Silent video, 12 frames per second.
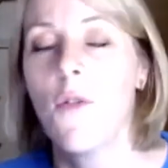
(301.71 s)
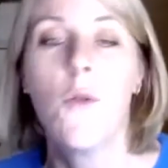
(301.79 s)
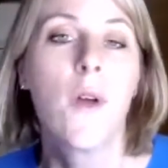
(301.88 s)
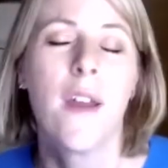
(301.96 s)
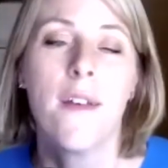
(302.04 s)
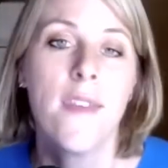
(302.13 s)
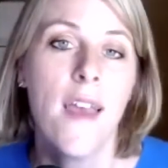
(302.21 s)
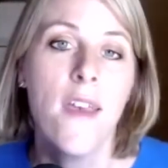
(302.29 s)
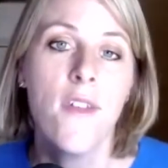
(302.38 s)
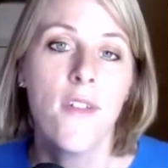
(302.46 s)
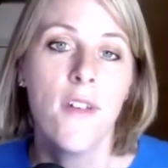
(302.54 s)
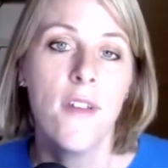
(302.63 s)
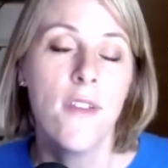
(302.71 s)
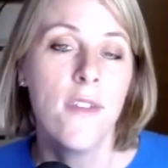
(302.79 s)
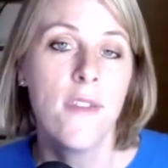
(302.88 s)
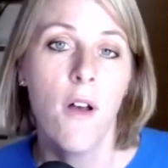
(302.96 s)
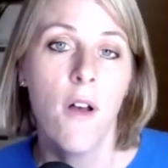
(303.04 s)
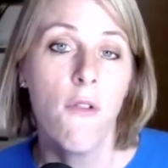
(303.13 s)

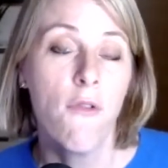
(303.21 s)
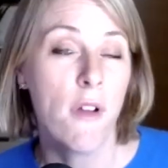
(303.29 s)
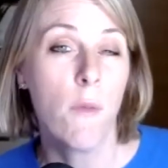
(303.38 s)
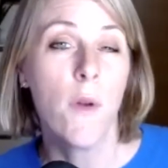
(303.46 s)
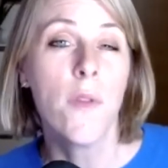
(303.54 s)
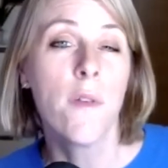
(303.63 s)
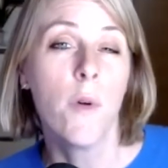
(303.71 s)
organisations, offering one-to-one